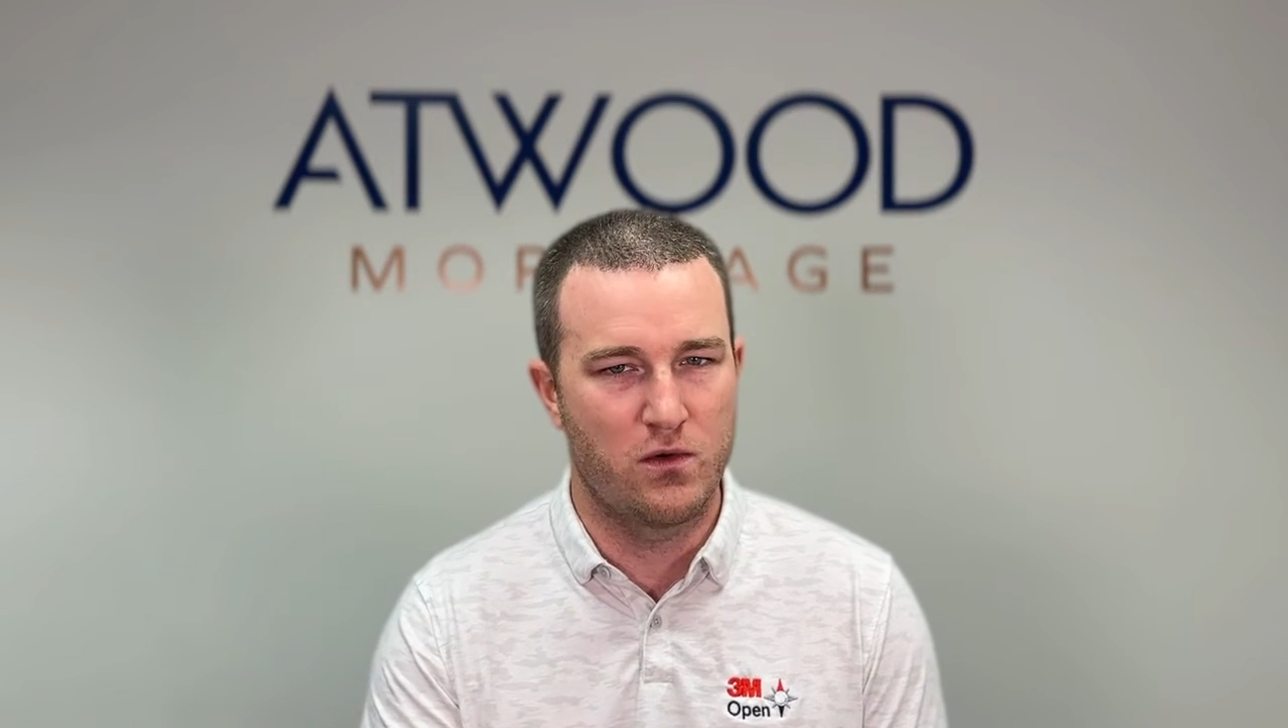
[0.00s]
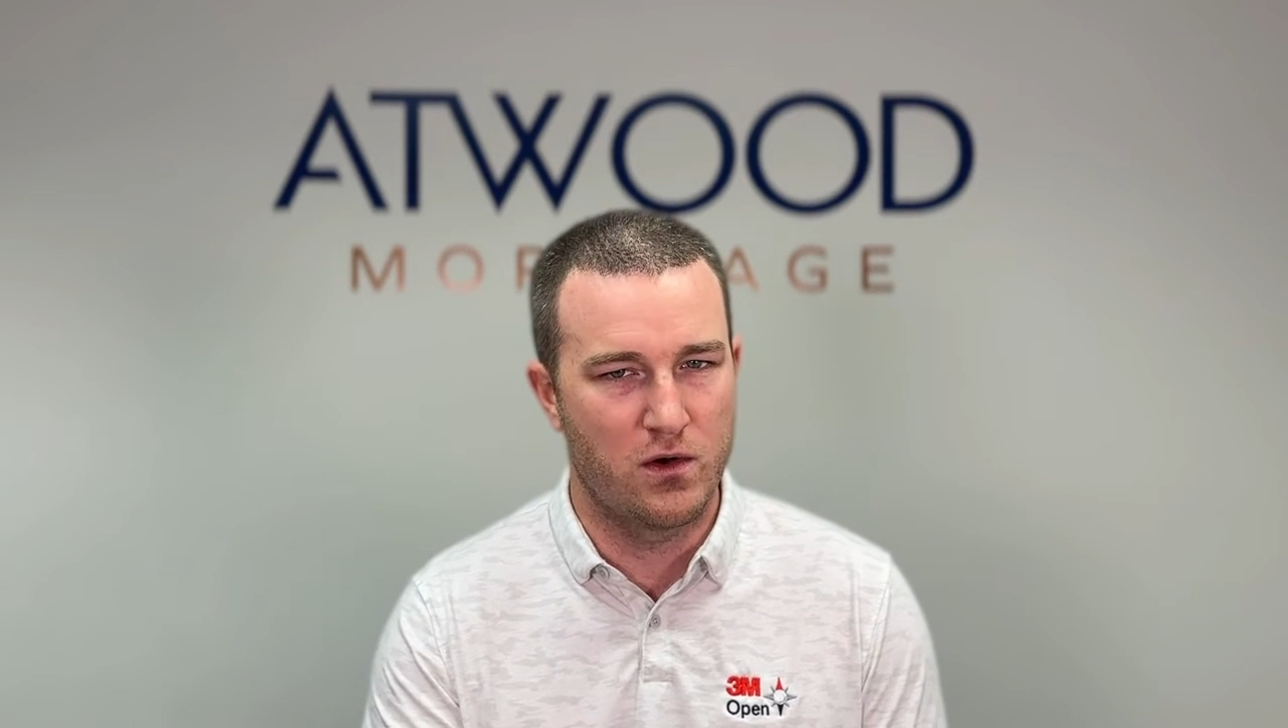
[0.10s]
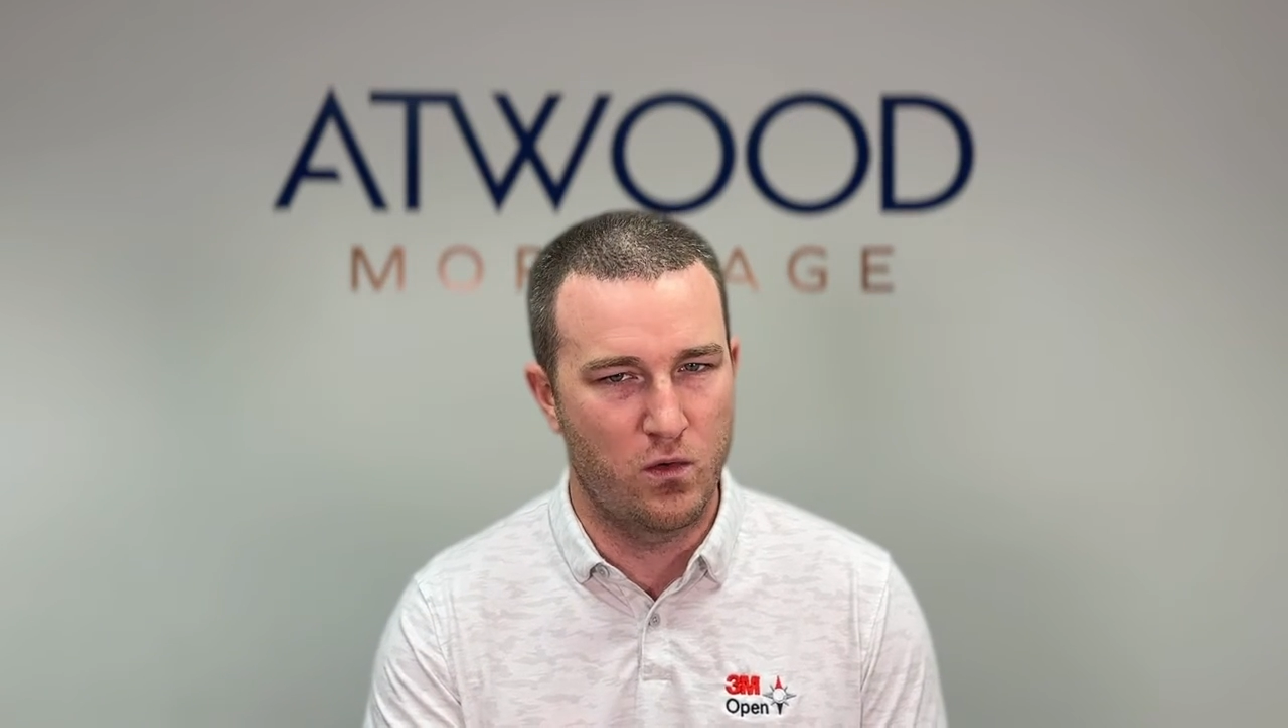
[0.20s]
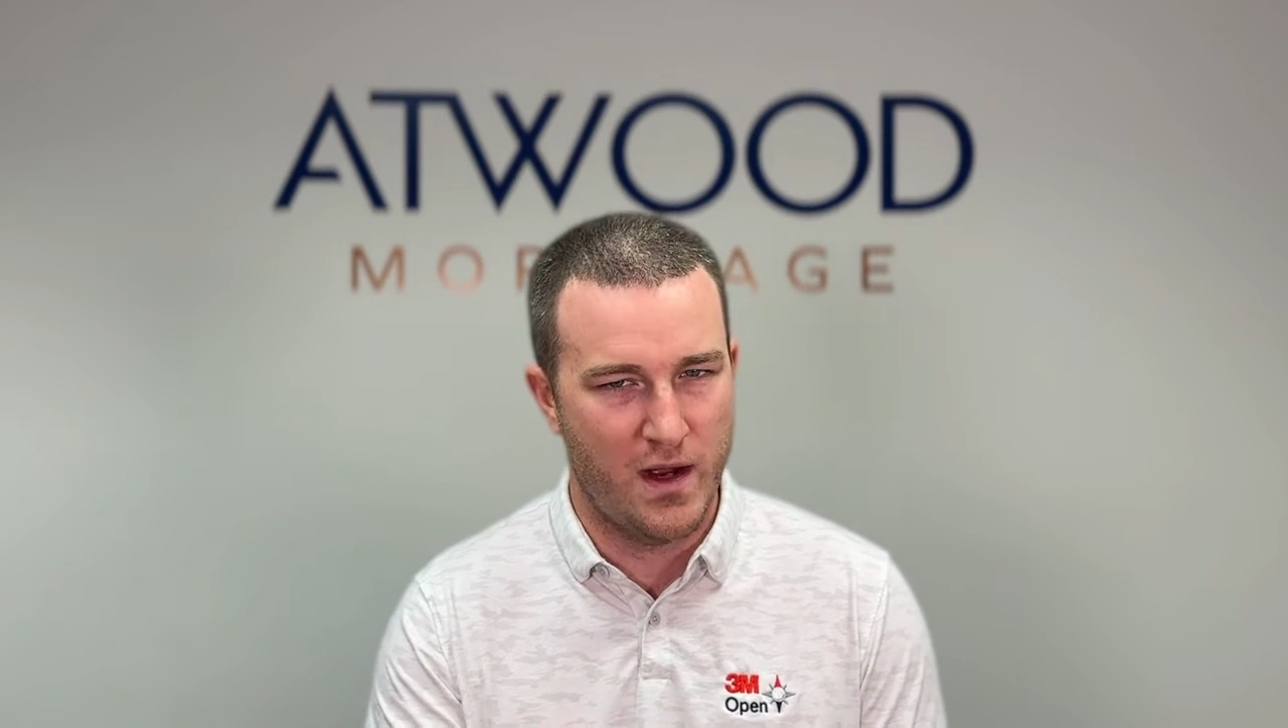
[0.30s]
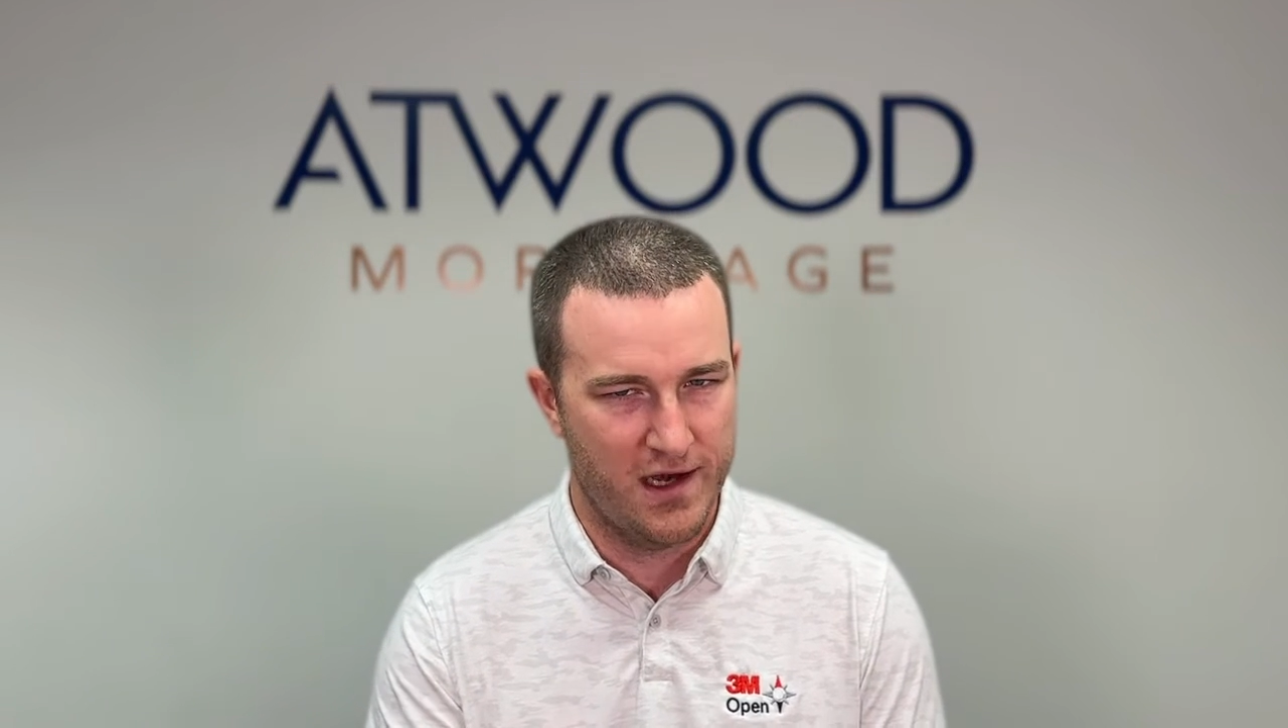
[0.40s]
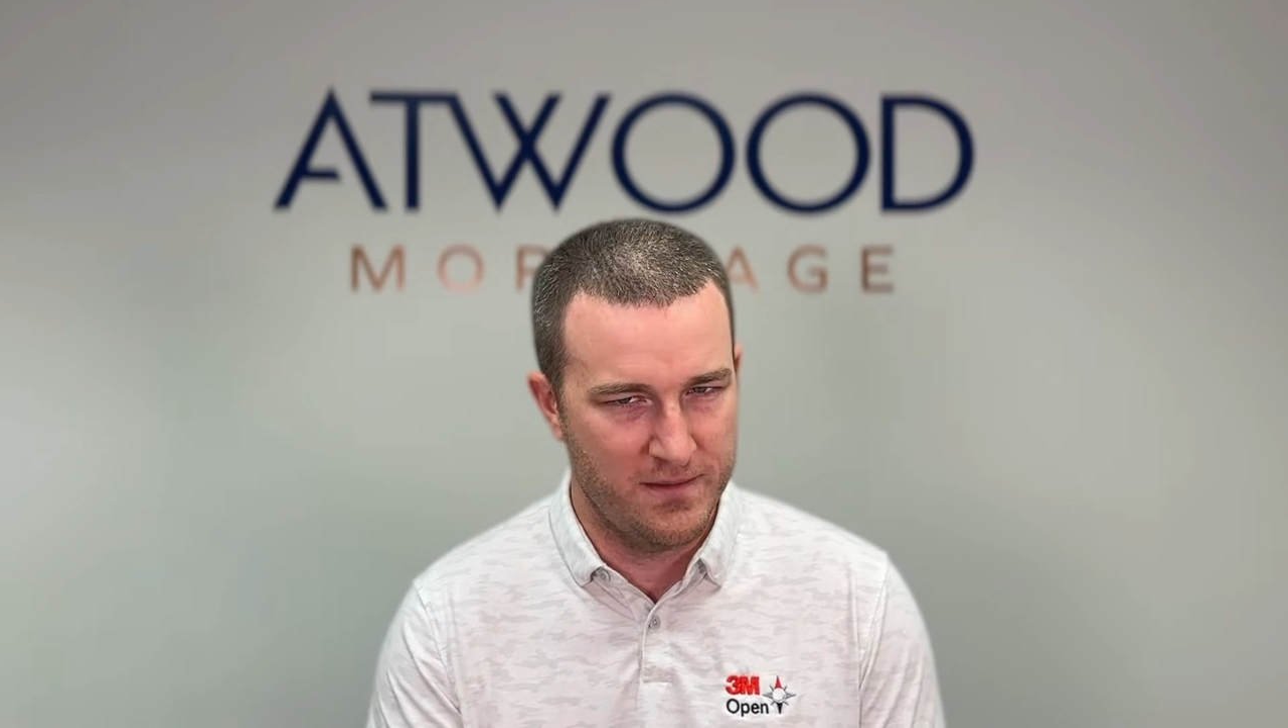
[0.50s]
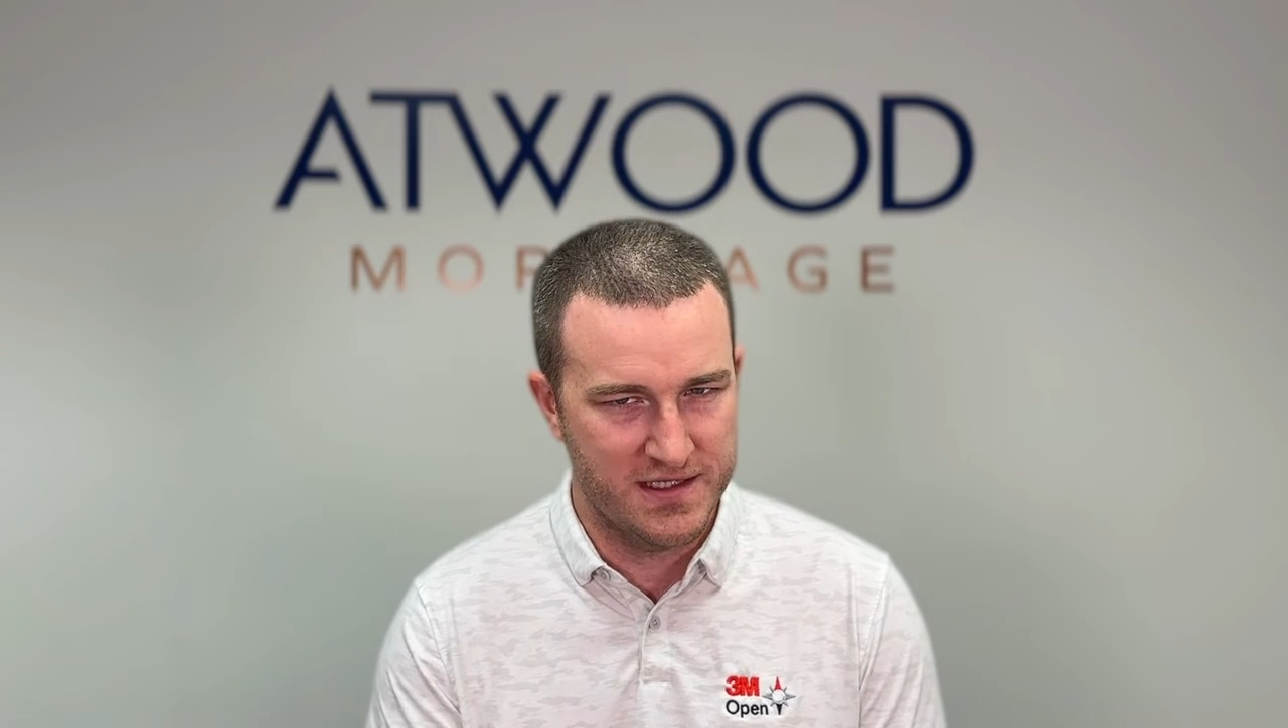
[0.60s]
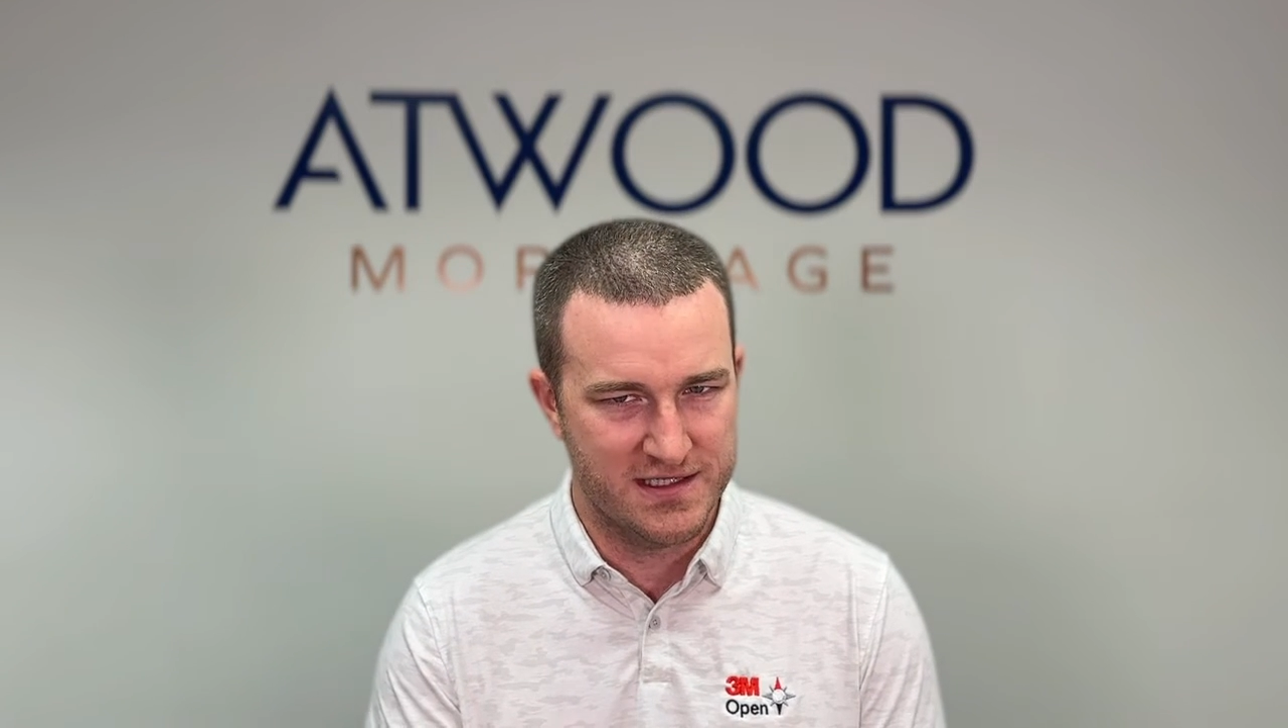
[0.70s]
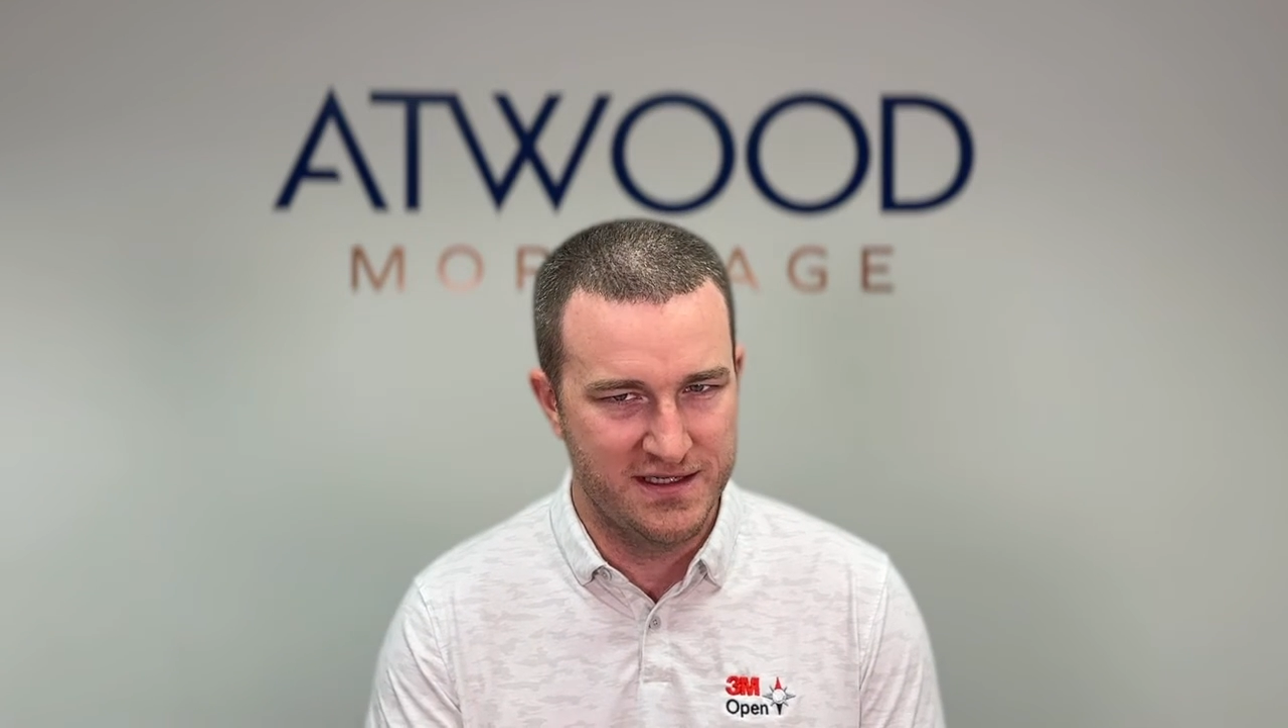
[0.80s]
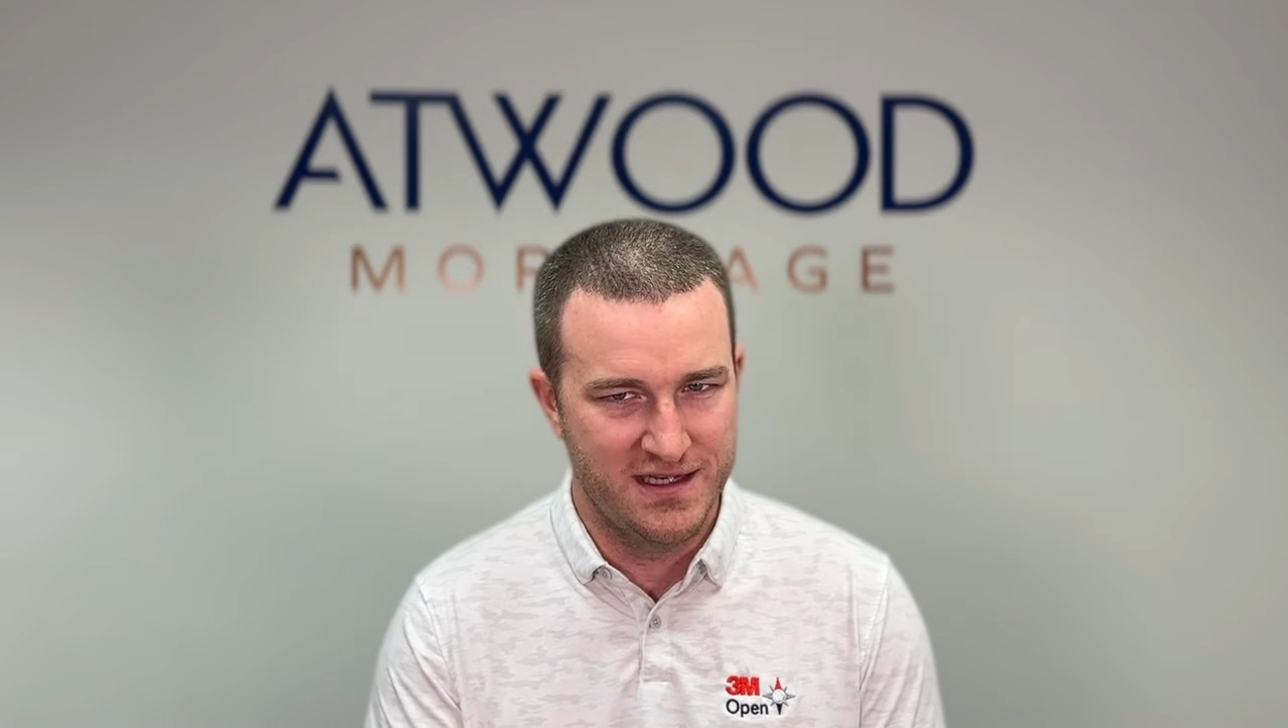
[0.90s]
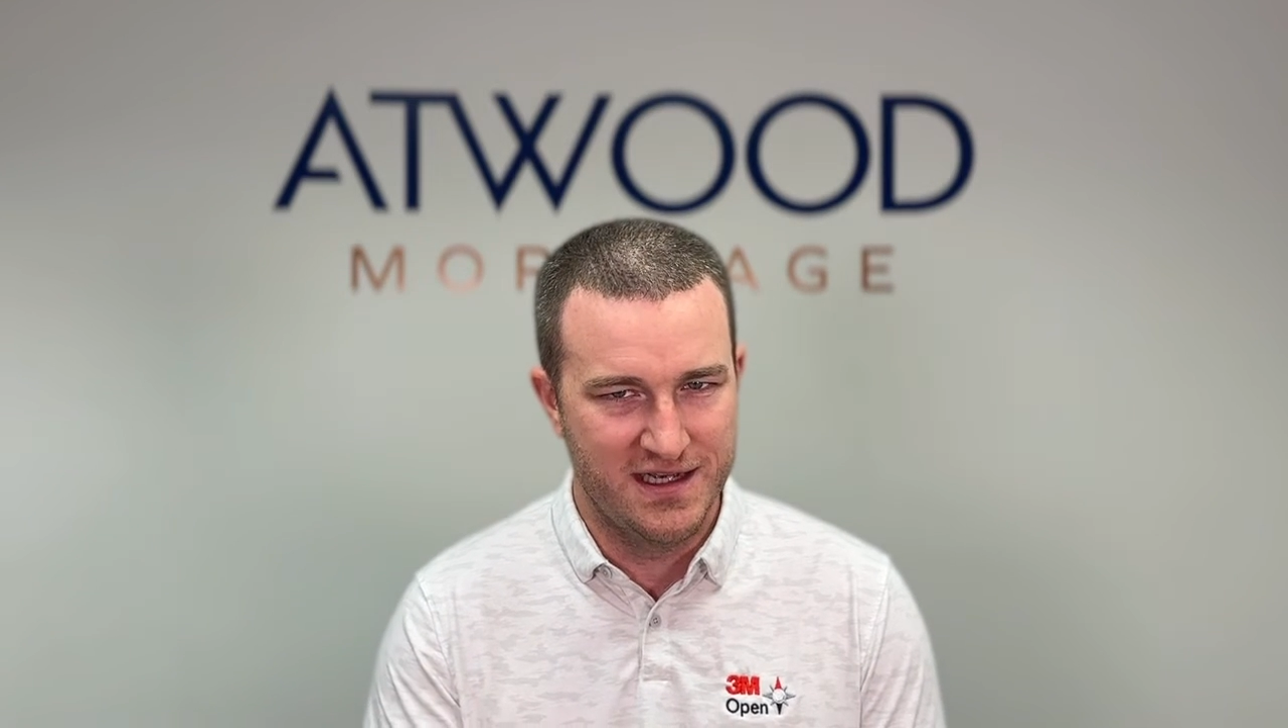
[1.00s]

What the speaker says: requirements,